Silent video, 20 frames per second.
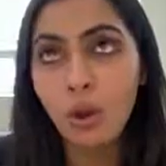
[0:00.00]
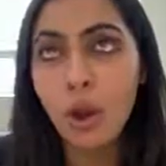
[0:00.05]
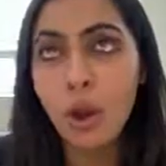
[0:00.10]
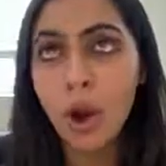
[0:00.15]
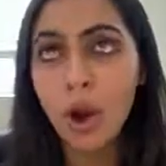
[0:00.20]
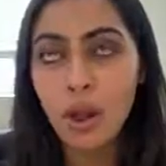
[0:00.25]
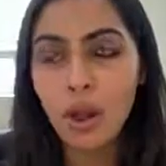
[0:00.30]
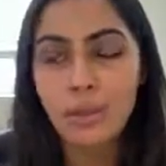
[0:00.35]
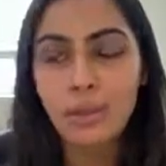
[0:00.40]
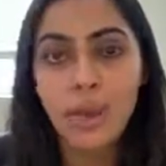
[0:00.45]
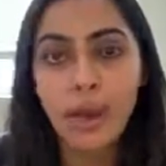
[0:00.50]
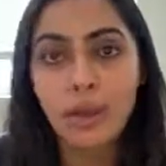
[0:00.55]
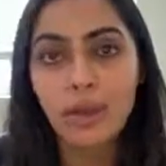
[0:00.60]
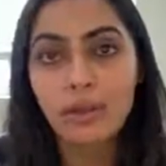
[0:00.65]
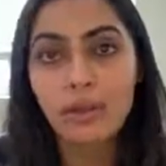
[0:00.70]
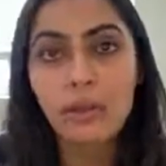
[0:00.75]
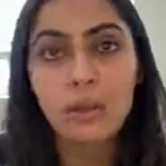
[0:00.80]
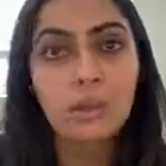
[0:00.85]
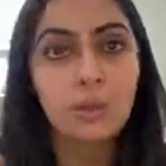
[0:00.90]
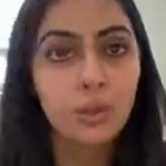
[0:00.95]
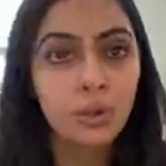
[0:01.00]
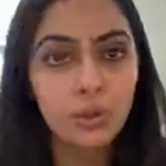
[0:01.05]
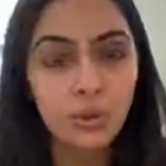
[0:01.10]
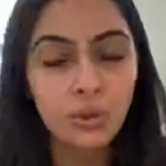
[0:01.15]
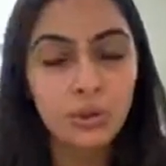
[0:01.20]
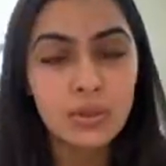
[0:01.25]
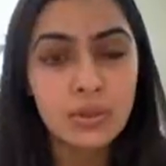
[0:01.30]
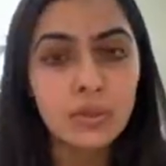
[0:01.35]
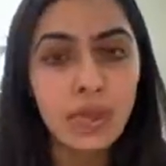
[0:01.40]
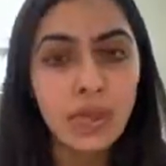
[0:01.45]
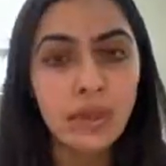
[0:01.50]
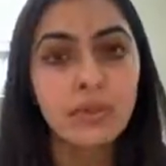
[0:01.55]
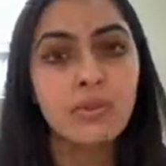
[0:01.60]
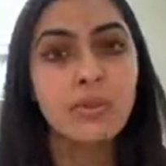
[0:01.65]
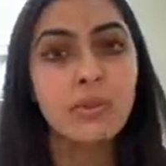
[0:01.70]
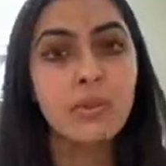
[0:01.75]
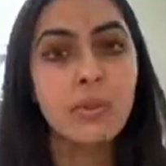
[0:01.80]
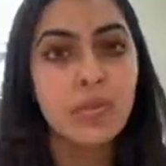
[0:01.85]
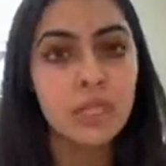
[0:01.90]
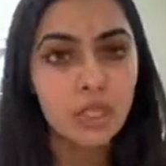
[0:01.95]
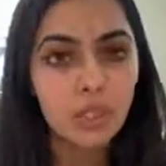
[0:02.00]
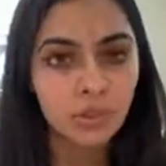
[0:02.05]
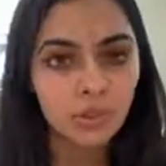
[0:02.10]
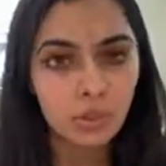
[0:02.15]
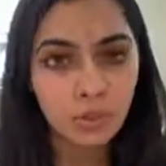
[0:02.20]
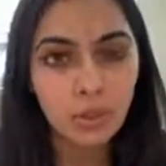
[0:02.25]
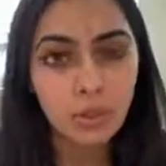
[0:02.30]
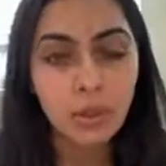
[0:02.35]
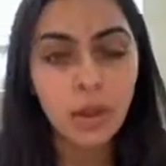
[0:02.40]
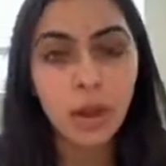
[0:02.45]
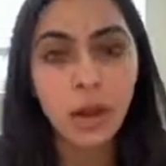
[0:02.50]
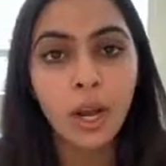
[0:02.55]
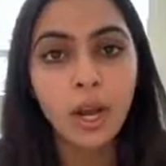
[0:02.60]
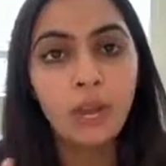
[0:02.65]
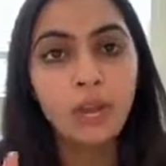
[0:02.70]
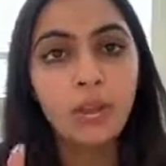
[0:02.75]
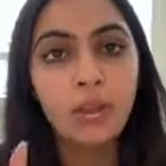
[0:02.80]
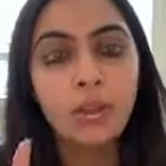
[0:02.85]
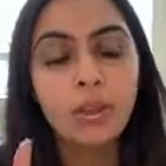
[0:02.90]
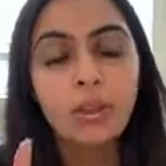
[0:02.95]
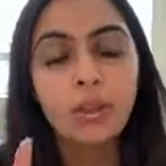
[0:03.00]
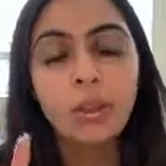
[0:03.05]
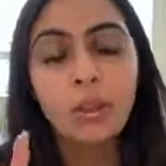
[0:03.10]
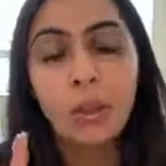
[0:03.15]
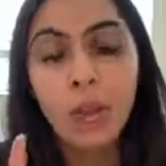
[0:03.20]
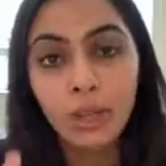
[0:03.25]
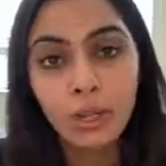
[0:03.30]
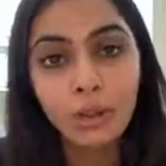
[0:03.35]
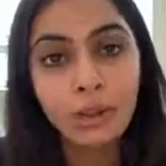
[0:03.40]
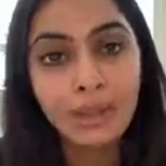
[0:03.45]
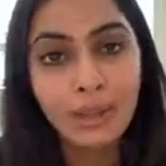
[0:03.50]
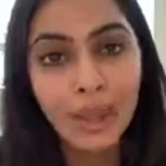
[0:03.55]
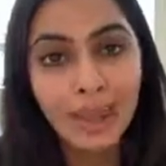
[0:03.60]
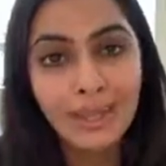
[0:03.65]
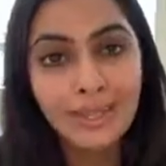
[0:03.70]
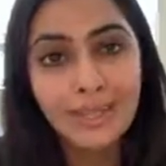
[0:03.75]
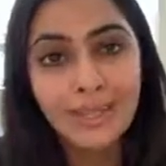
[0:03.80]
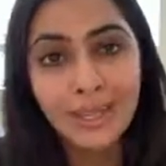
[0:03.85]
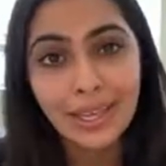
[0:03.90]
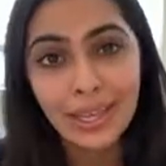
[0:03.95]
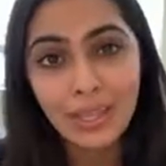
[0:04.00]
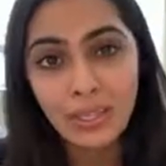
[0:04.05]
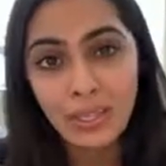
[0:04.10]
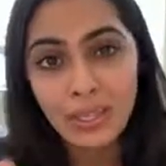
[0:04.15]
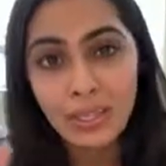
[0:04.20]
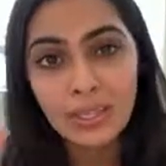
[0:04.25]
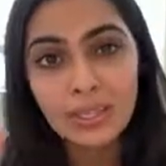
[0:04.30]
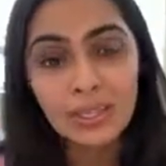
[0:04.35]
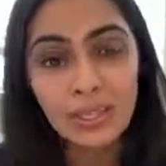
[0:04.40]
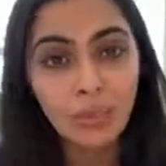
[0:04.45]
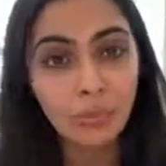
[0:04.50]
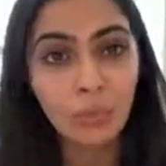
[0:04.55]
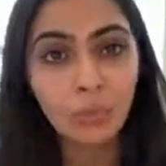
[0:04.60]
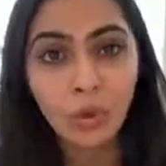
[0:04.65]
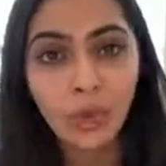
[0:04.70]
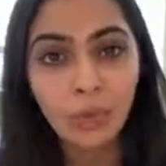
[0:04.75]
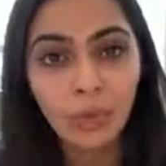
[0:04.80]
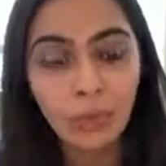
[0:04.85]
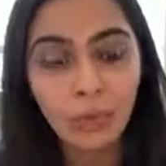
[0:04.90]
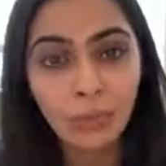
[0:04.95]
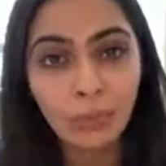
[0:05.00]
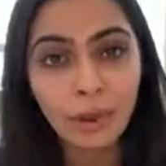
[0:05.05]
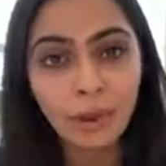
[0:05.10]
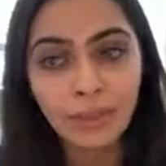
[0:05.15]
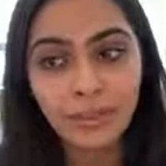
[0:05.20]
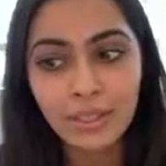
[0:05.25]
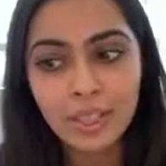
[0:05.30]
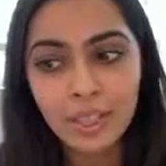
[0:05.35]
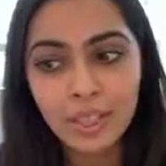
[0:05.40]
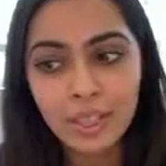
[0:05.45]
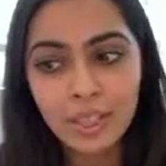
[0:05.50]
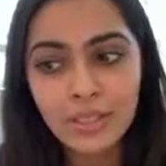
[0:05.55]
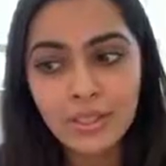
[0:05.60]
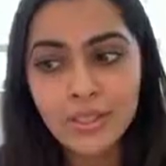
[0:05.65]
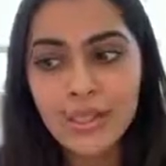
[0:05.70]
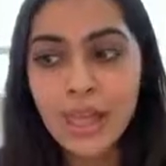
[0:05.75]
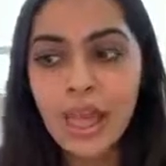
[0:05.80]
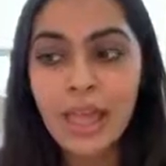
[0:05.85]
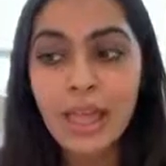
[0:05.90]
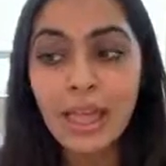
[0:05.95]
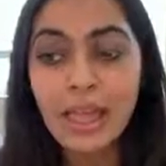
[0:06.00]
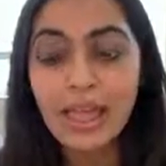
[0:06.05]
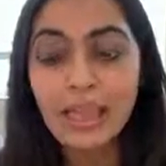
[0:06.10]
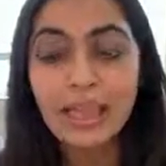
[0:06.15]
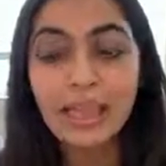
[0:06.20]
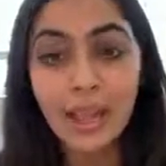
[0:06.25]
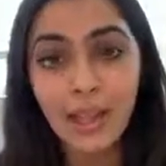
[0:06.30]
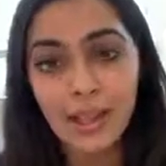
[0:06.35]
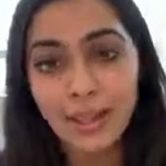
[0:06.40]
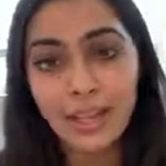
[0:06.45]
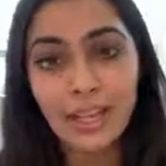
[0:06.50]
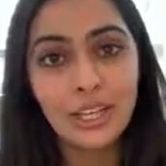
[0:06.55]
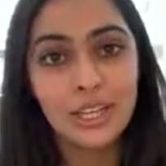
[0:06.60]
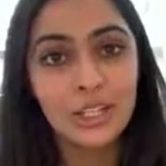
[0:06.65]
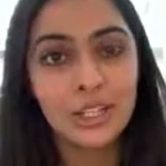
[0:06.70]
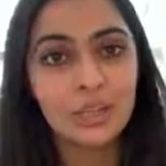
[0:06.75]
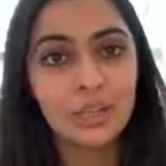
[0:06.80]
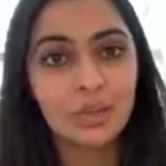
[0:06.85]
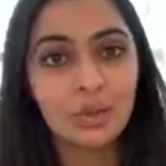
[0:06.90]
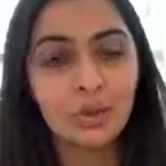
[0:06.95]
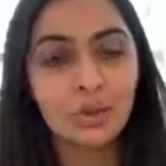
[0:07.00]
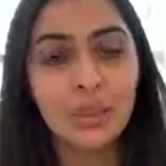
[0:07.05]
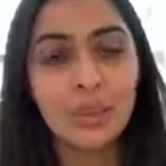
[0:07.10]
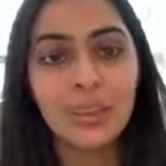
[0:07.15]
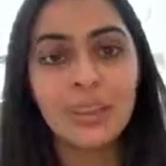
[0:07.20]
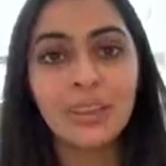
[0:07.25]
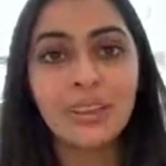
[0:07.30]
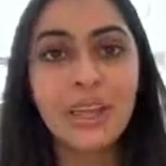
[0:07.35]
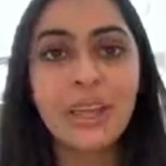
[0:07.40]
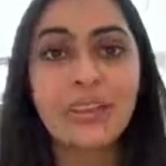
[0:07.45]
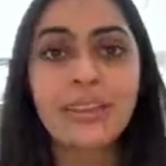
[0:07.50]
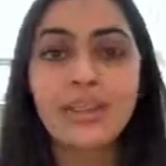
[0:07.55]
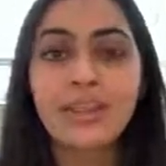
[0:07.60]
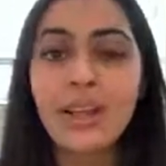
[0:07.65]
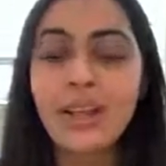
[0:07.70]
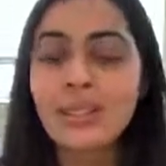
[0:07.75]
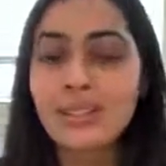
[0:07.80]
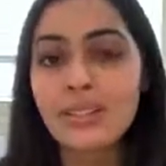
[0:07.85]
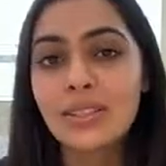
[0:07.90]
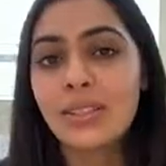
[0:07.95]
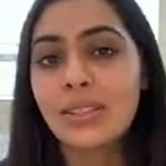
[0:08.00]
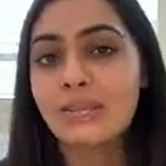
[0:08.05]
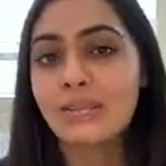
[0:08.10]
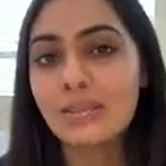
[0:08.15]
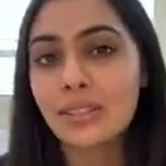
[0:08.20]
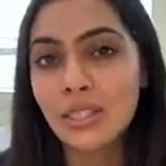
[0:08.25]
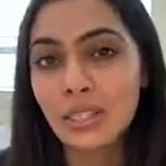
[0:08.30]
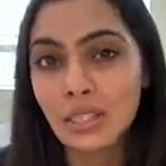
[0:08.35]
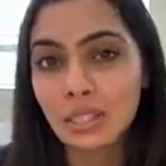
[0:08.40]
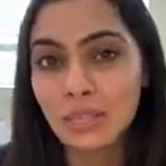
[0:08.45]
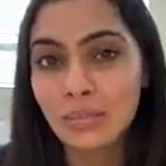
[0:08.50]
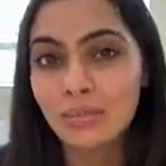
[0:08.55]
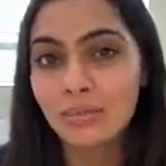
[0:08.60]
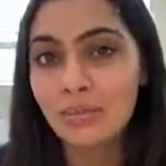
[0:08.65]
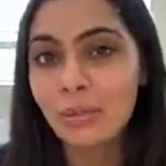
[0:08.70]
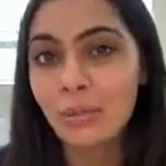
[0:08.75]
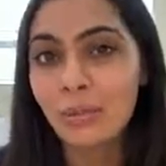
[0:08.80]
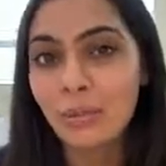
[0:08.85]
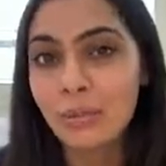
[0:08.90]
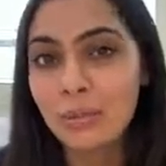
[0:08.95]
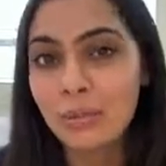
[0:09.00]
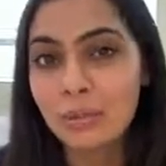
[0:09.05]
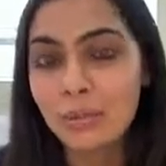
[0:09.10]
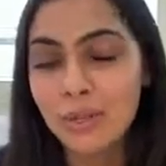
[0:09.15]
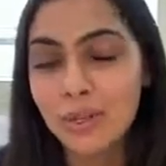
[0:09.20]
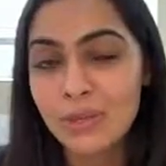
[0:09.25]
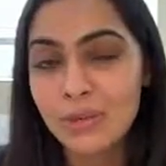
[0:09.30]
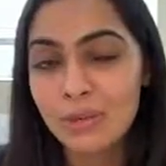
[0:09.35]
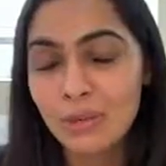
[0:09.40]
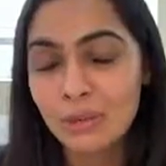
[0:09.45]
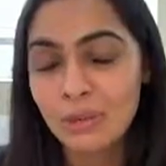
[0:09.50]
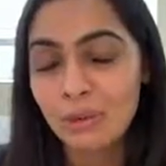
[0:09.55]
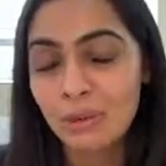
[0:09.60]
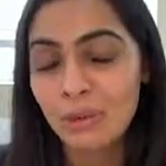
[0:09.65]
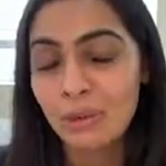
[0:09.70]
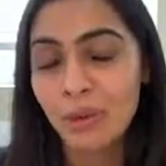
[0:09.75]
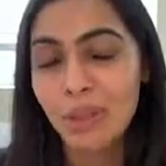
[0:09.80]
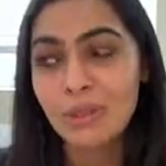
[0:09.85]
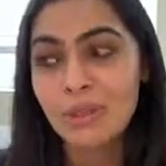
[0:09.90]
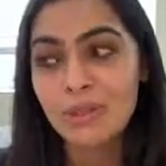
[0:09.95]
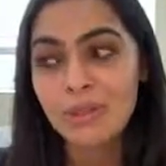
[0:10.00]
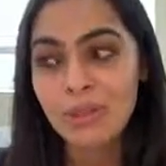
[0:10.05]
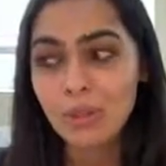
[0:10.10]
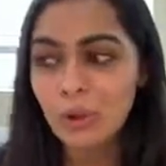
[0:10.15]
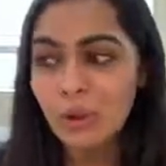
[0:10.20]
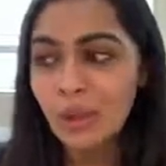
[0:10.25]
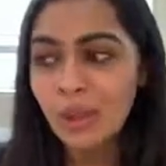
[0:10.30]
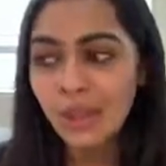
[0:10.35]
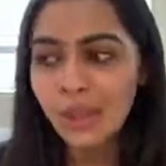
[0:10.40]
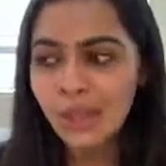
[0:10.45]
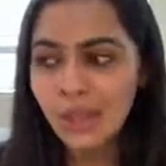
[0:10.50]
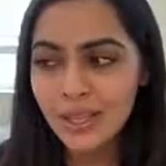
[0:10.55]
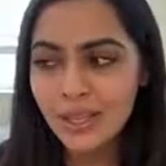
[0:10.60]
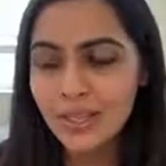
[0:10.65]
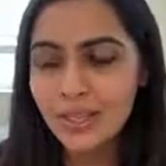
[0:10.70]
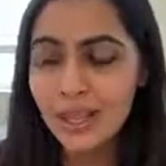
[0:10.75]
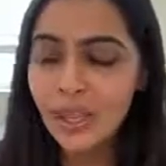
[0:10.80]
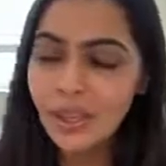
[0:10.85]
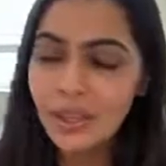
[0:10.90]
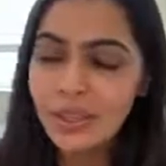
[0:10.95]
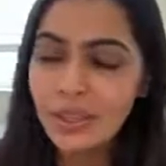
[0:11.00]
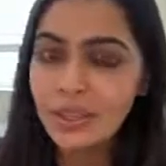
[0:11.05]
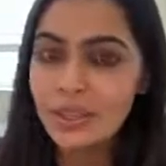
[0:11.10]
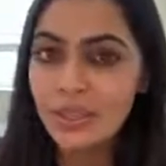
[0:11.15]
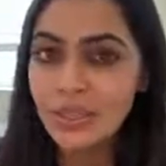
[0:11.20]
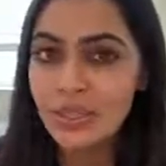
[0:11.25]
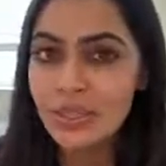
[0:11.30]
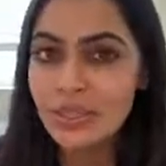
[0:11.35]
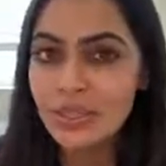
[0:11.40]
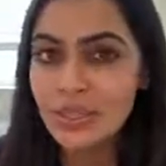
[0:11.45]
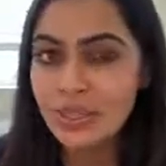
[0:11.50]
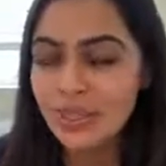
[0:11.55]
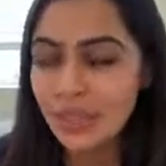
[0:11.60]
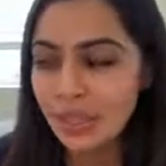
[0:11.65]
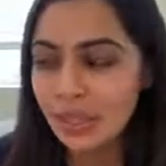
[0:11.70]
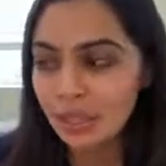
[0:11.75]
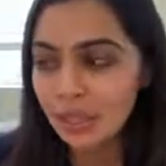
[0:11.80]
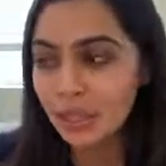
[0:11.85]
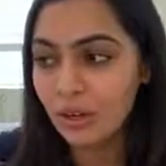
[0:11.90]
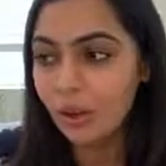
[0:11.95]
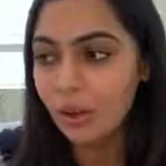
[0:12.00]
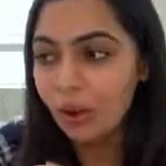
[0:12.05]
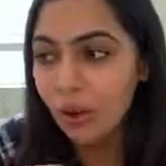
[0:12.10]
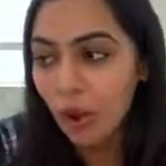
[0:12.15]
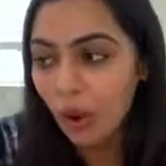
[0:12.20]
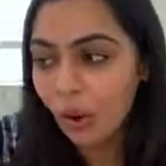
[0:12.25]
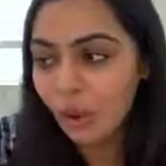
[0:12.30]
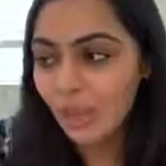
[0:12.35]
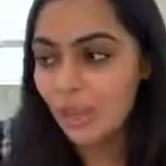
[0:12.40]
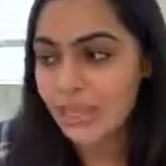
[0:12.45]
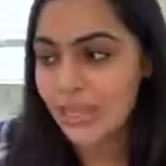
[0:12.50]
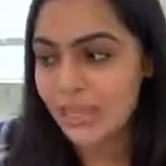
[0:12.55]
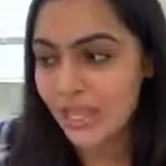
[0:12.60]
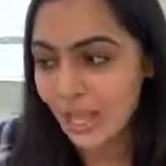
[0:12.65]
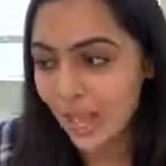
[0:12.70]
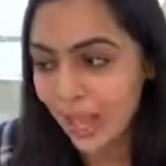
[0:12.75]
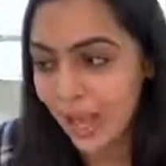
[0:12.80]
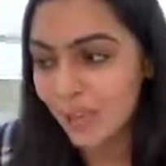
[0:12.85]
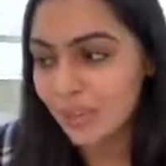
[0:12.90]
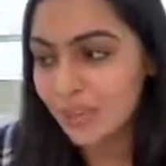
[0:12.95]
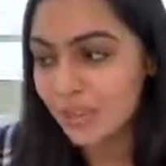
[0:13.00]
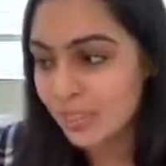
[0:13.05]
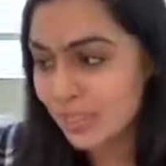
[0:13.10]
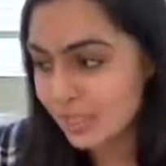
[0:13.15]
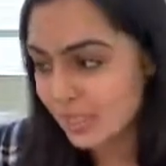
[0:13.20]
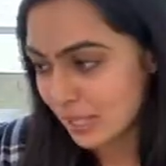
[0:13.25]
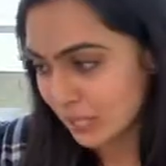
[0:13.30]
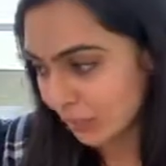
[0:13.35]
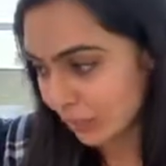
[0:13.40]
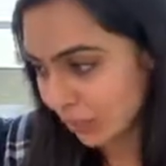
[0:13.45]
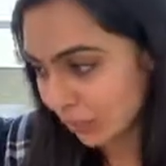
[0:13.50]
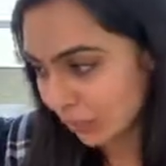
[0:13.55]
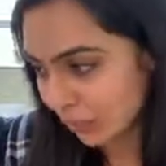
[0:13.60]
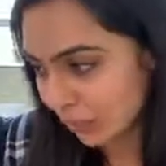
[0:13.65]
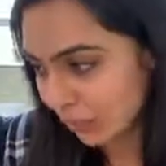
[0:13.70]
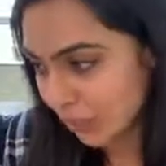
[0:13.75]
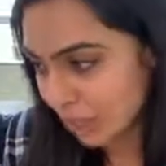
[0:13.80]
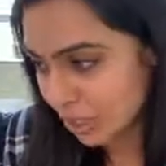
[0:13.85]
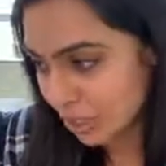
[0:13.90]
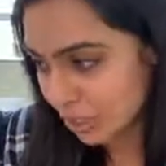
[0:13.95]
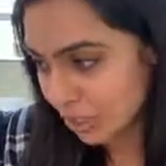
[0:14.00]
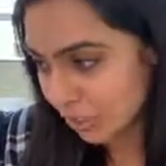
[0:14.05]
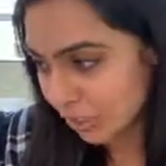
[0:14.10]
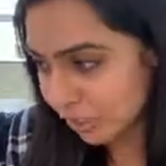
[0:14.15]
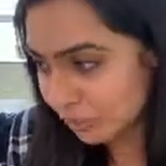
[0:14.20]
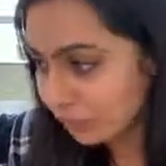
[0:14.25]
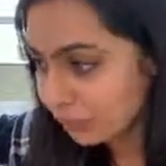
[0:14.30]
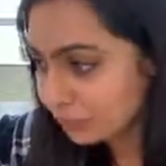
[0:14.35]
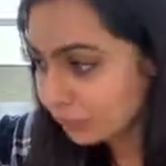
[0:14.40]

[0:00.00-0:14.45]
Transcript: automatically pulls that information from the car with what your gas gauge is and what your mileage is, that agent told me that that's not sufficient for reimbursement requests. So it's kind of interesting that they don't always have the same information.